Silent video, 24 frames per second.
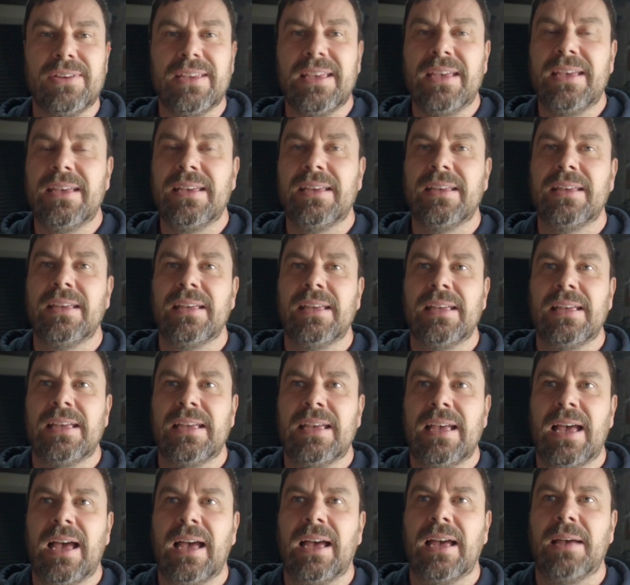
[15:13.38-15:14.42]
it.
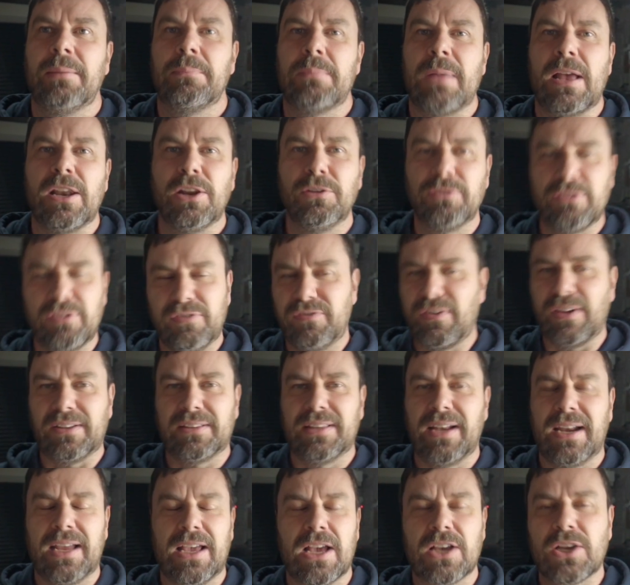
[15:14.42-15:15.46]
I love the fact
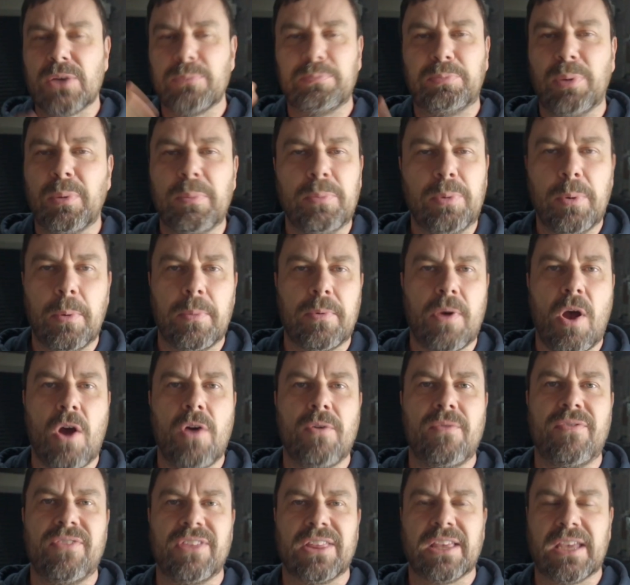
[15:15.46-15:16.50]
that I could bump up
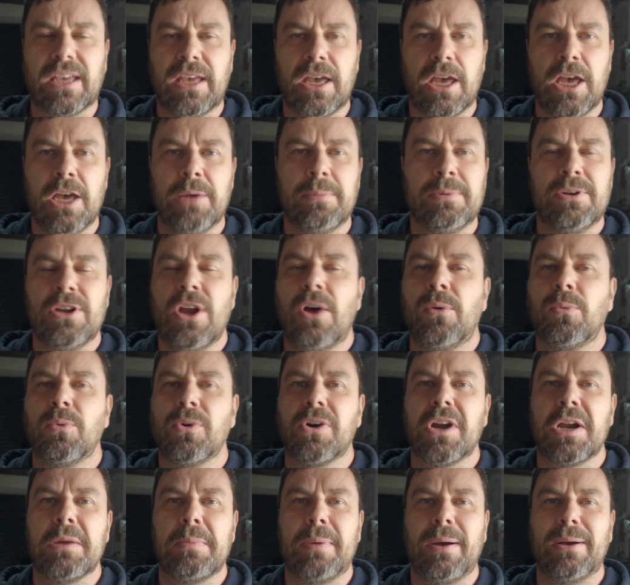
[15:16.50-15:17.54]
over the curb and not
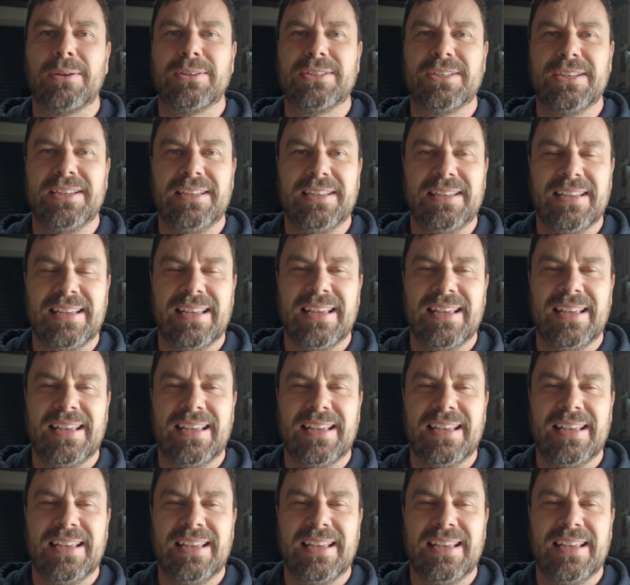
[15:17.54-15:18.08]
worry about it.